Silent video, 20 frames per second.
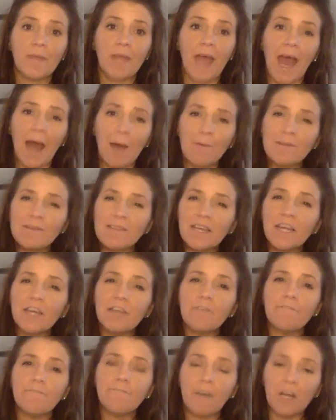How is it
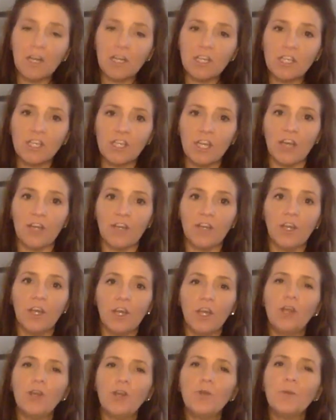going to function?
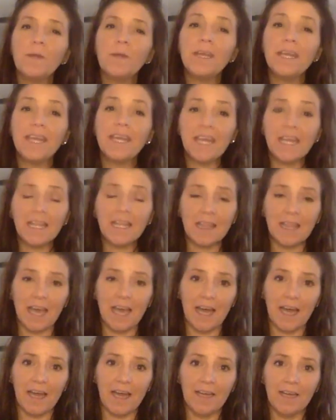Who do we need
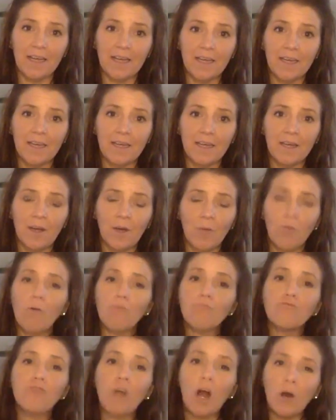there?
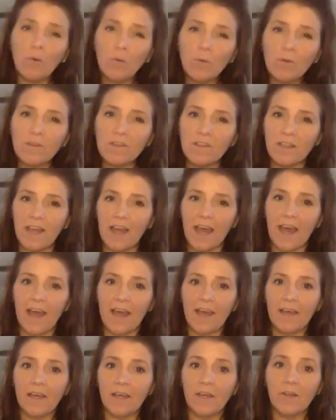What roles are
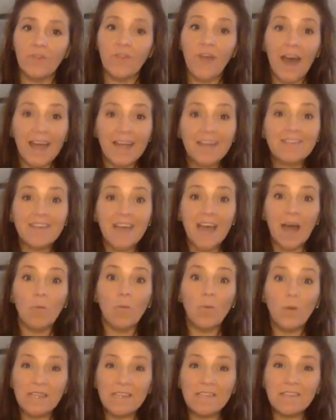there? That is how
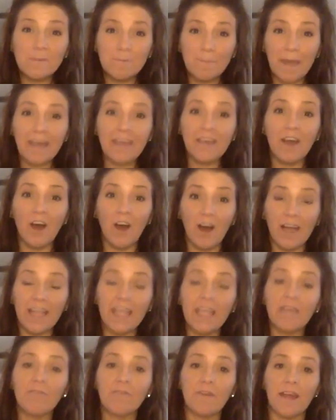we spent our
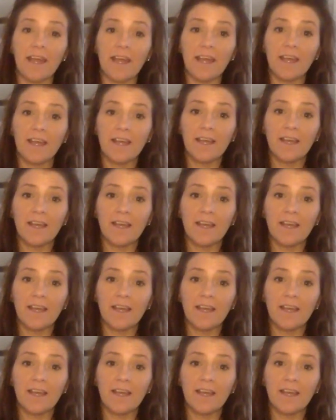evening.